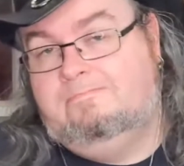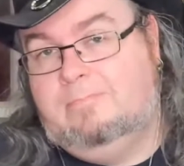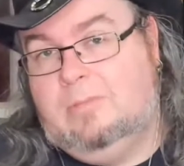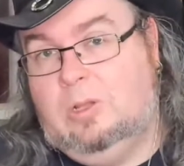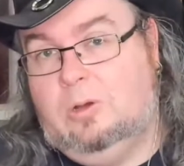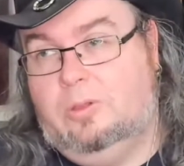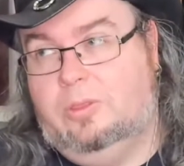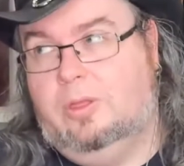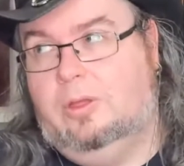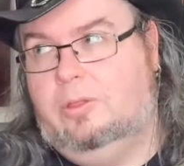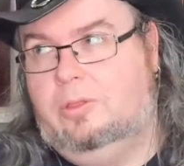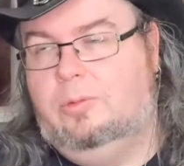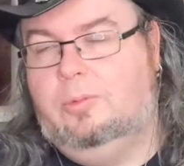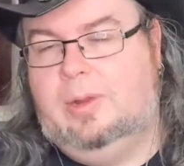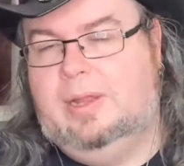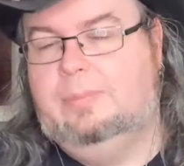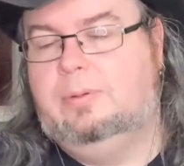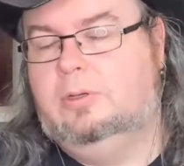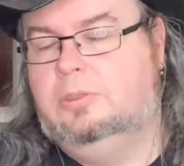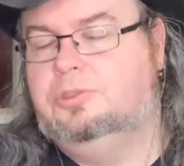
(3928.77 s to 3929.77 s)
or that
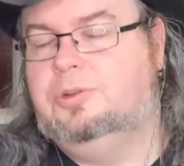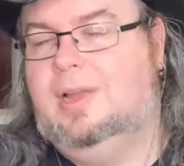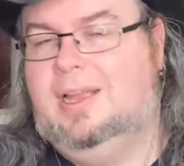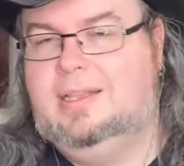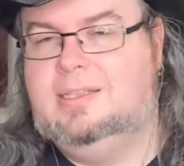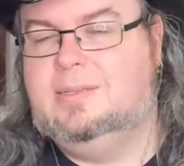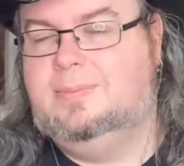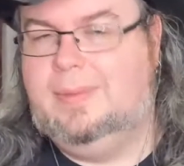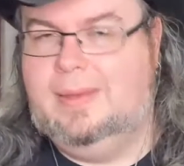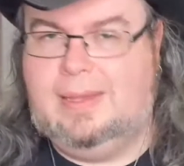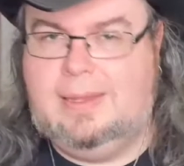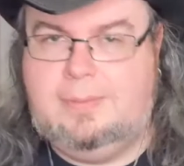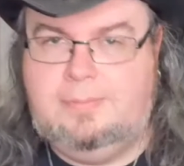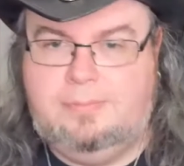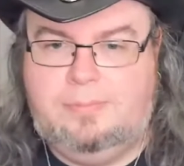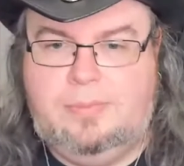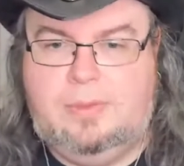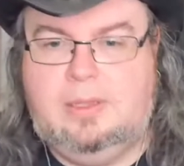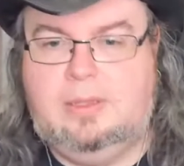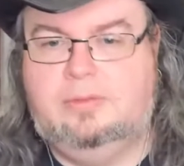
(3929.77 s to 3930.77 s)
we portray it to be.
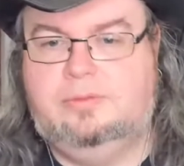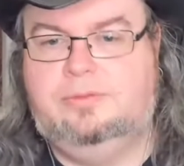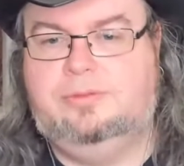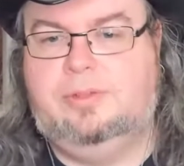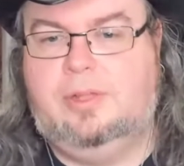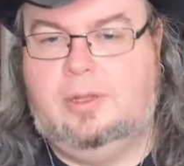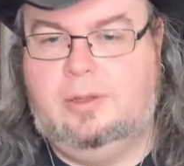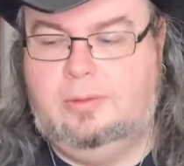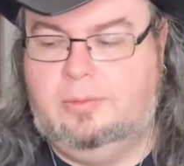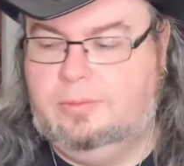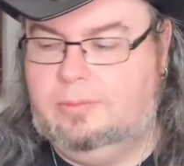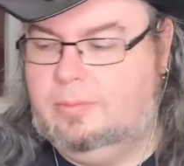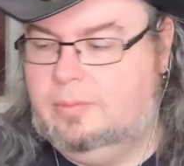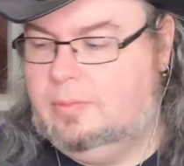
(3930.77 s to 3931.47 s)
So